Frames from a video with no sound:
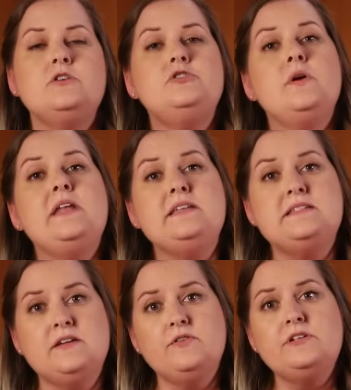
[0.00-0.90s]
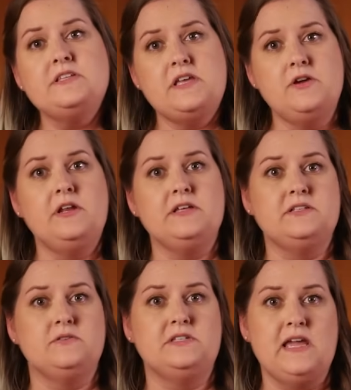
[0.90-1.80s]
Joining different security
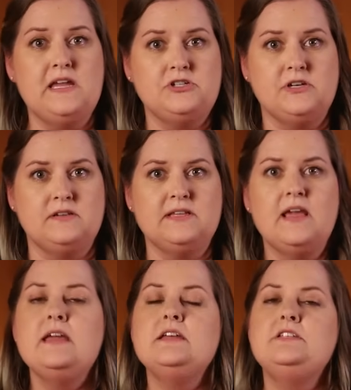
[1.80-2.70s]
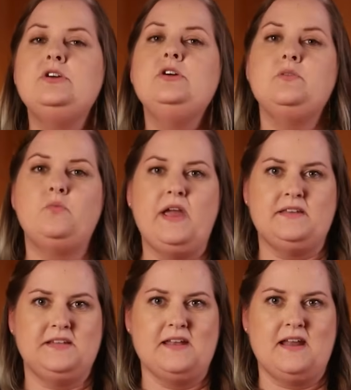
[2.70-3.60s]
associations is a good way
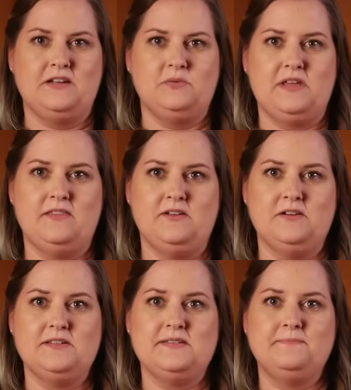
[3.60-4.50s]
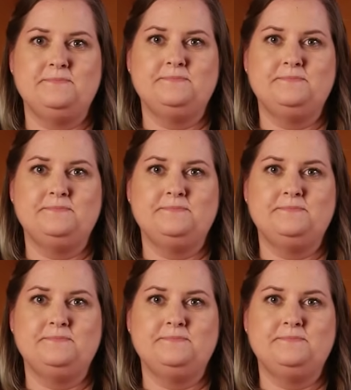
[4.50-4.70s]
to connect with others.